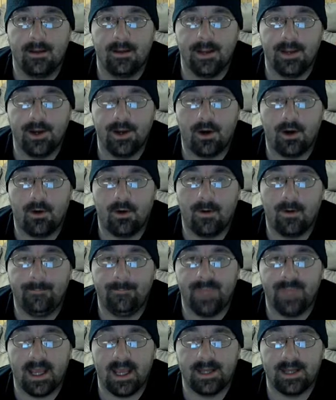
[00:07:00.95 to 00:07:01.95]

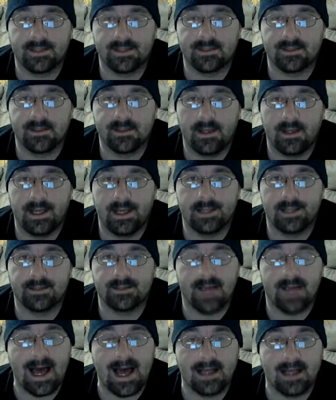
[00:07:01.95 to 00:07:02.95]
and it's
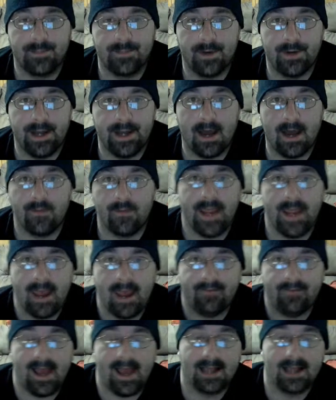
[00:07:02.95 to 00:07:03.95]
locked, but now they
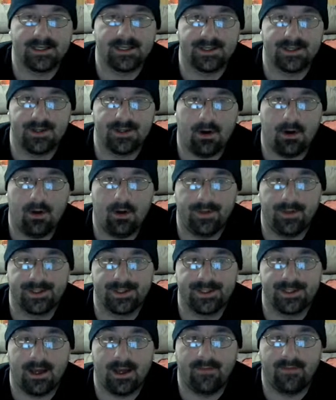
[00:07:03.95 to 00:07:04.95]
have access to all this
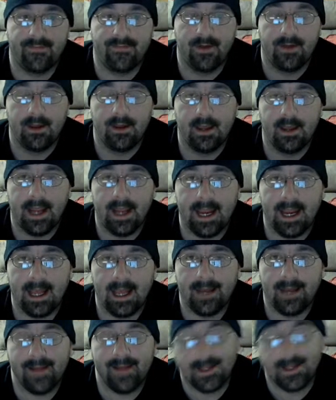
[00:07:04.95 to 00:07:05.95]
stuff?
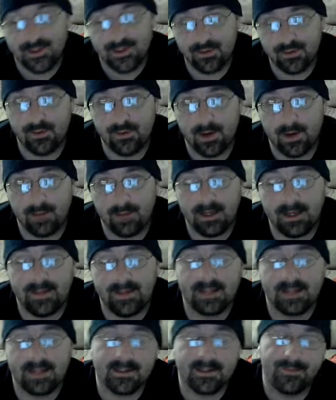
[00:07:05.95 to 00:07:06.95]
And that's true. I mean,
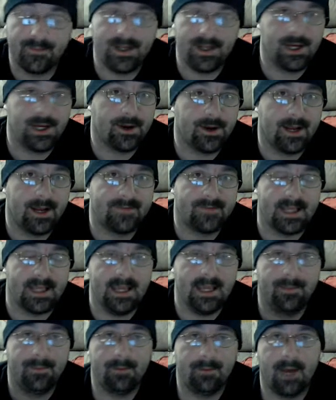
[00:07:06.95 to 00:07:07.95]
that's something you're gonna have to
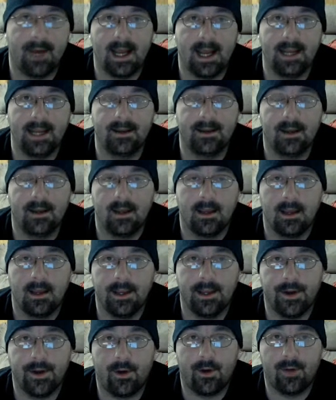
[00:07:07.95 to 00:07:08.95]
keep in mind.
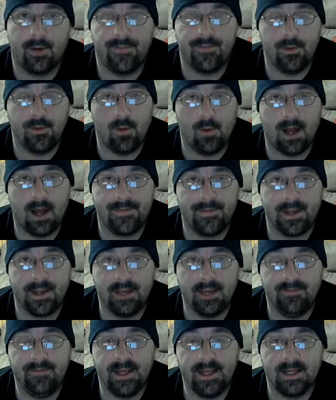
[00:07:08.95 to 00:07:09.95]
If you want the
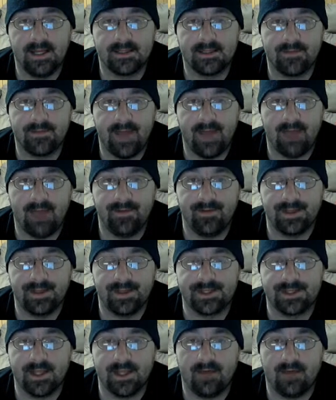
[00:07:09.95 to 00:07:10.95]
convenience of having
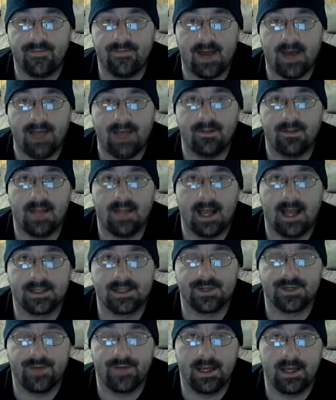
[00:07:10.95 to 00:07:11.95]
this stuff on the lock
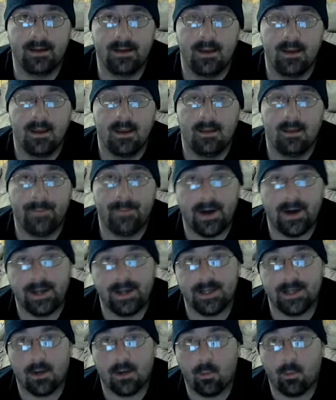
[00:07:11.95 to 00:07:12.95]
screen,
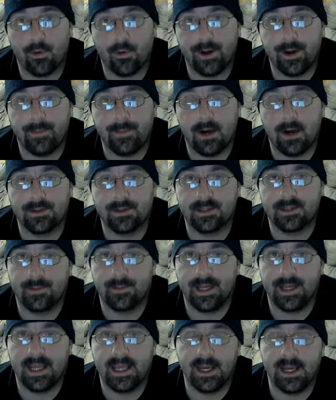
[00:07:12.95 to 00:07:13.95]
but are worried about
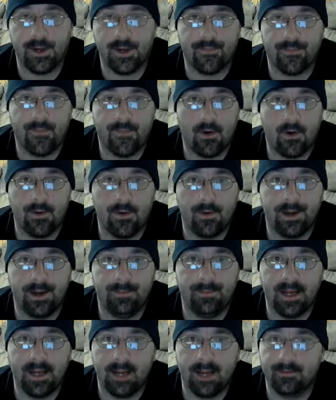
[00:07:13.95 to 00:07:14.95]
somebody getting your phone and
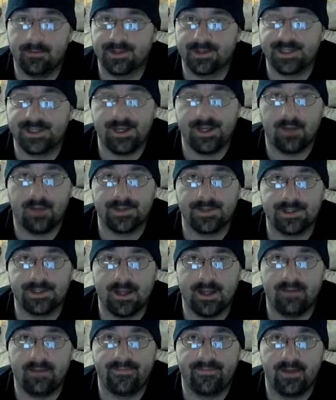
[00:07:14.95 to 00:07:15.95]
being able to see all this
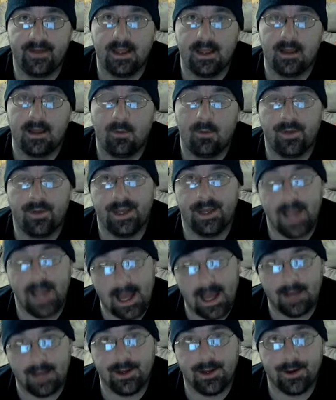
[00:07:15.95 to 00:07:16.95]
stuff, well then,
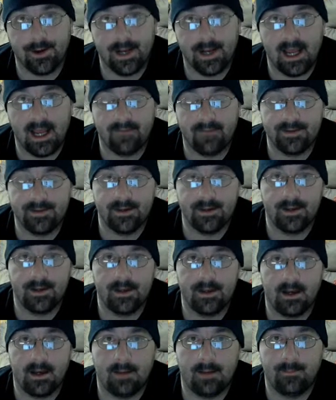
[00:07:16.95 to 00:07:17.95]
yeah, you're gonna have
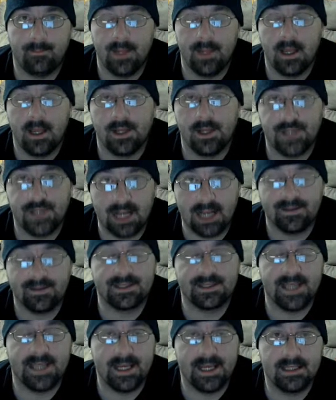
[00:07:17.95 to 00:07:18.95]
to check the
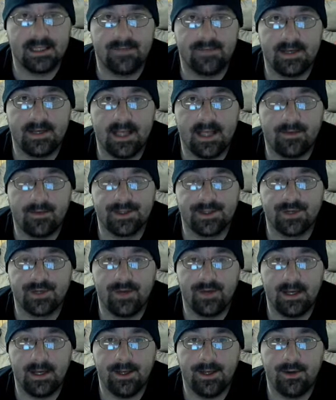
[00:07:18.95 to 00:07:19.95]
settings of
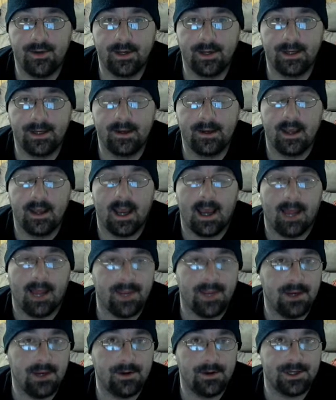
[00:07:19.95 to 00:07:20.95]
IntelliScreen, and I
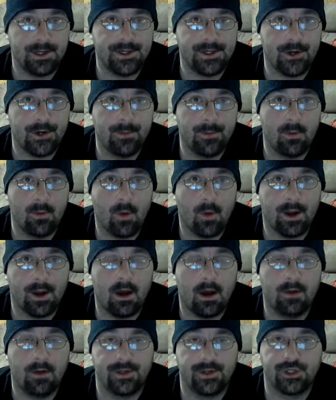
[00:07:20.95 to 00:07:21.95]
think you can determine what
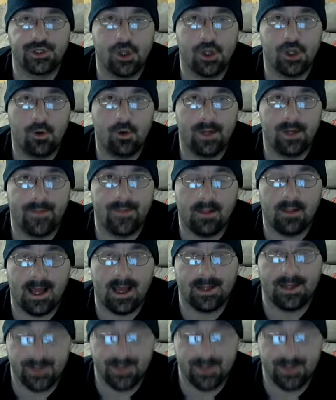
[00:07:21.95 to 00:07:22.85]
all is shown at the lock